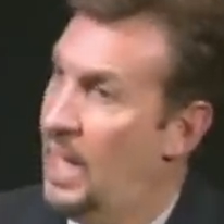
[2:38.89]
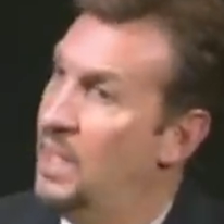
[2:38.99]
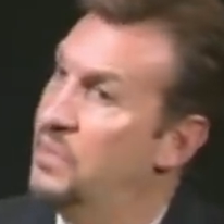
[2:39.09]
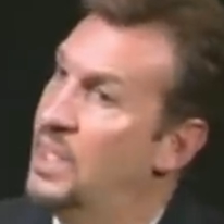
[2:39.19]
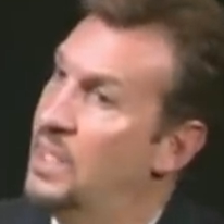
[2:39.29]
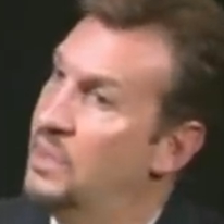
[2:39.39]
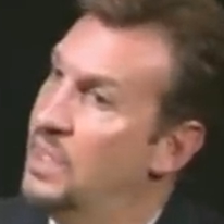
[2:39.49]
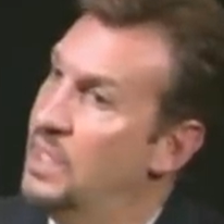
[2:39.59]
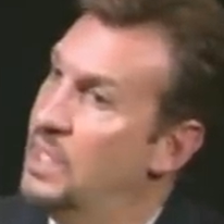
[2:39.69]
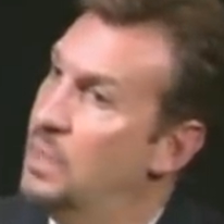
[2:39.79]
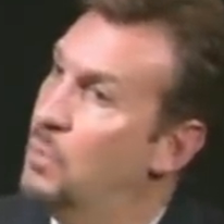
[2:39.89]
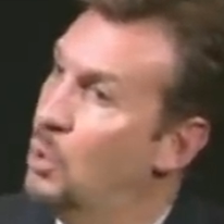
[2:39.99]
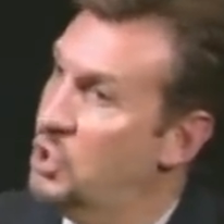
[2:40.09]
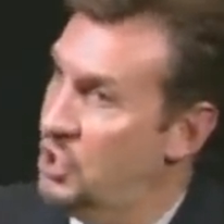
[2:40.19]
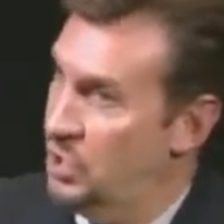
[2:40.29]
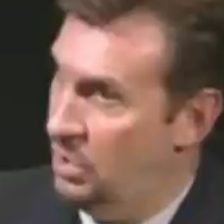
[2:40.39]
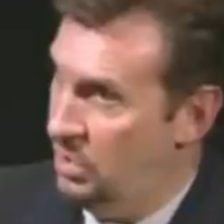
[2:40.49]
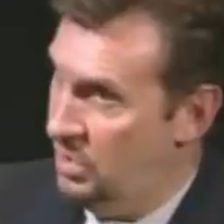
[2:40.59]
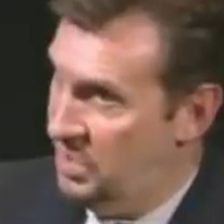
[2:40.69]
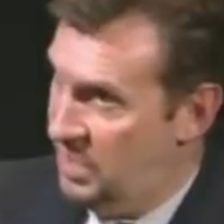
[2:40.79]
And then the emotional
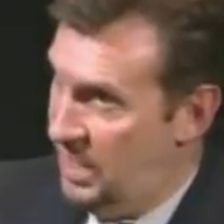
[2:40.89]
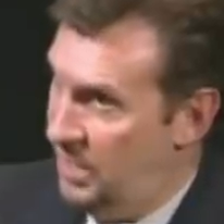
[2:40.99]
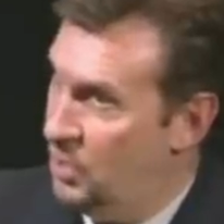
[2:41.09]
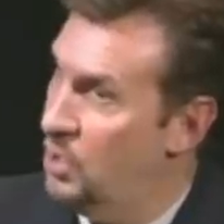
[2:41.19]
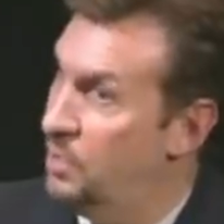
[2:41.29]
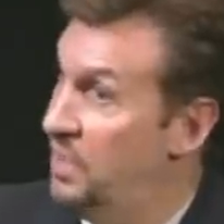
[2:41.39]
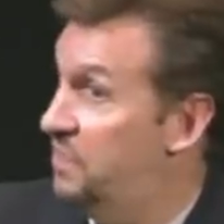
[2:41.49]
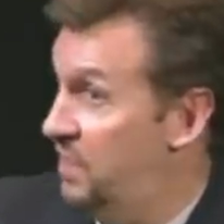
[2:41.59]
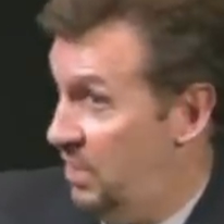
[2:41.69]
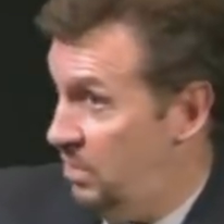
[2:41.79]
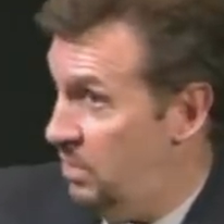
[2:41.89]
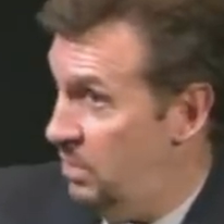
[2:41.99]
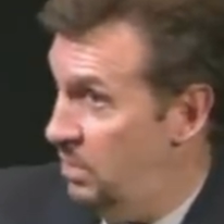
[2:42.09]
state could be fear.